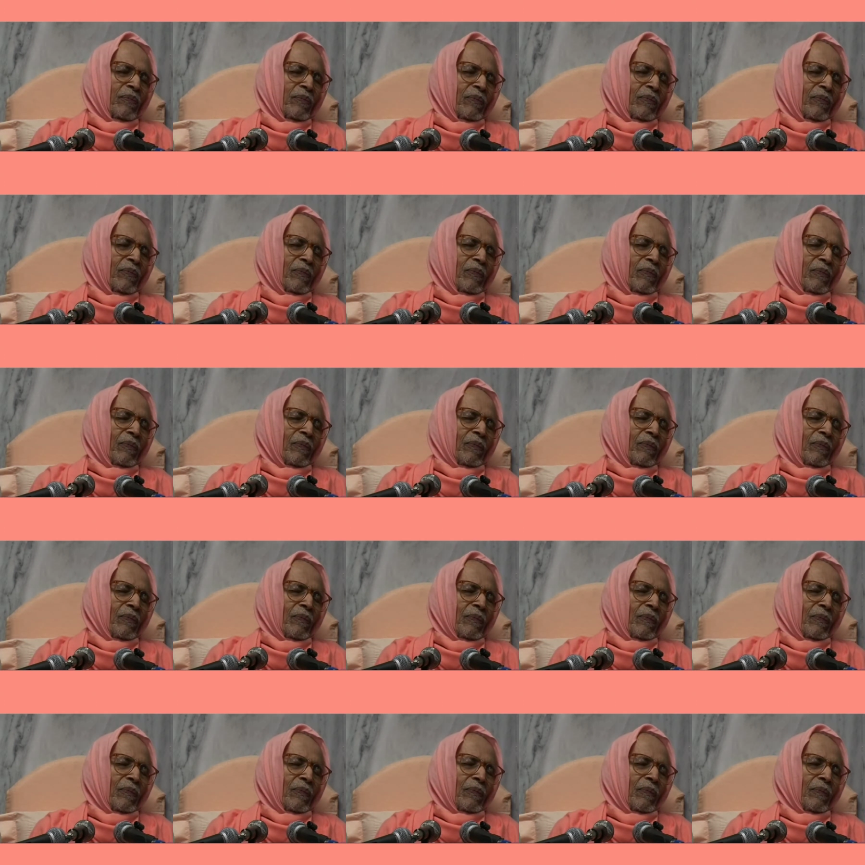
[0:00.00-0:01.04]

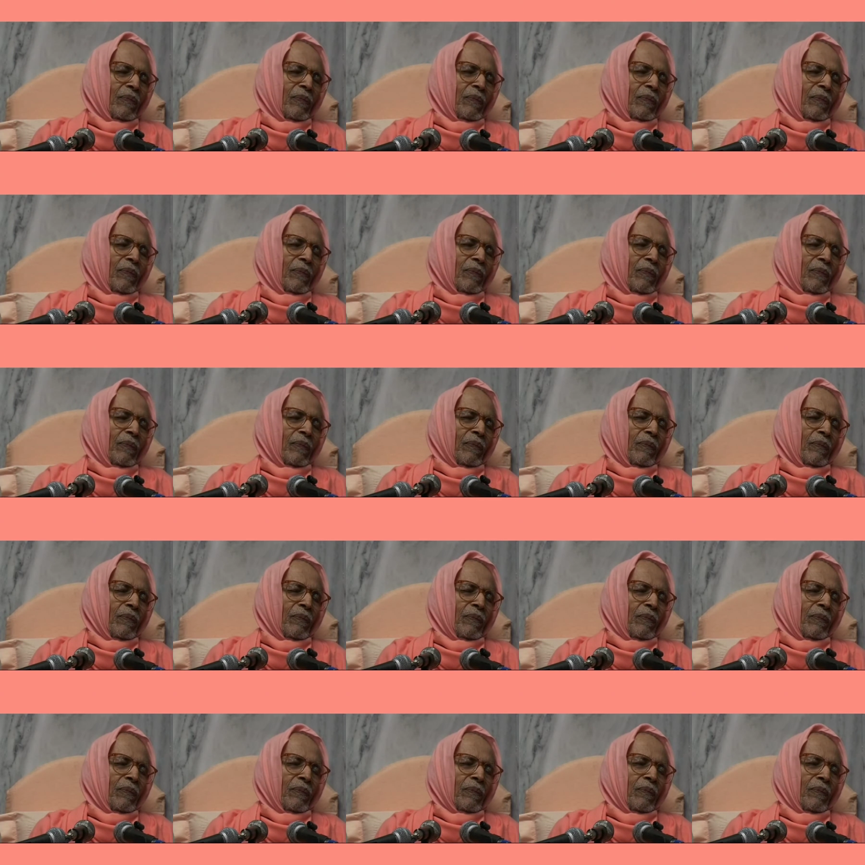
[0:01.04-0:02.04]
Nobody speaks.